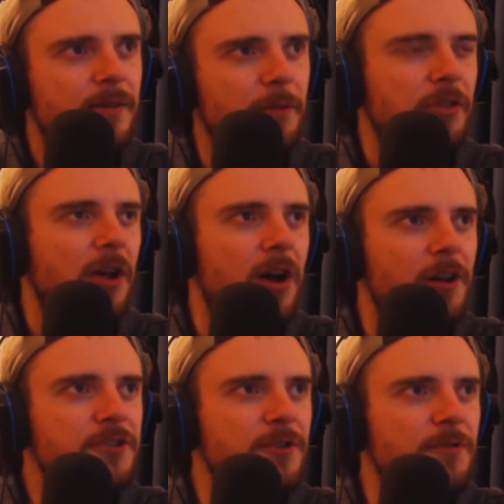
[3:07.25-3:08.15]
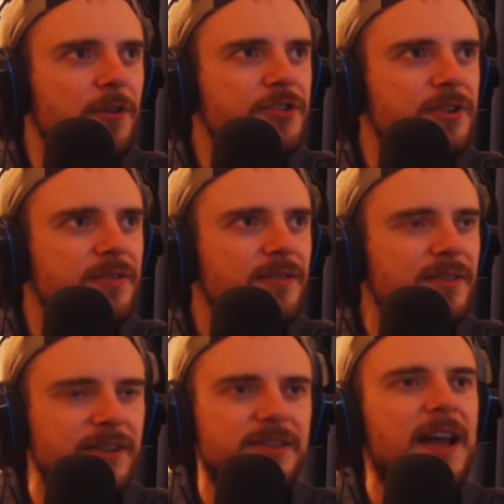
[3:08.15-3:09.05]
but the console version
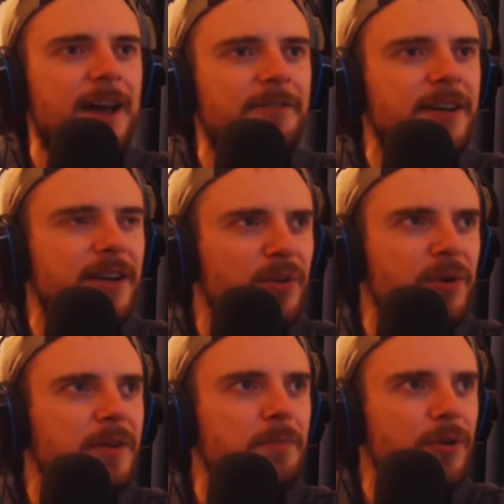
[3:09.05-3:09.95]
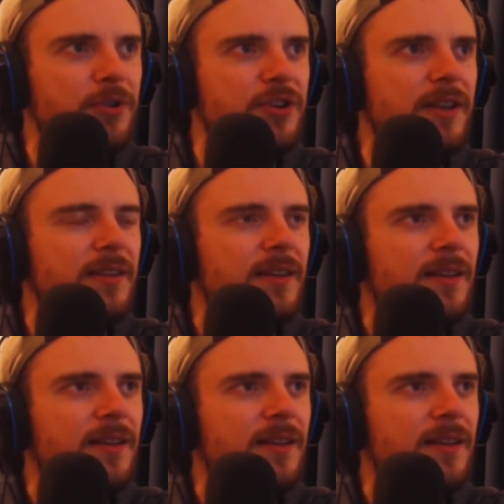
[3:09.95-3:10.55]
doesn't have any annoying bullshit.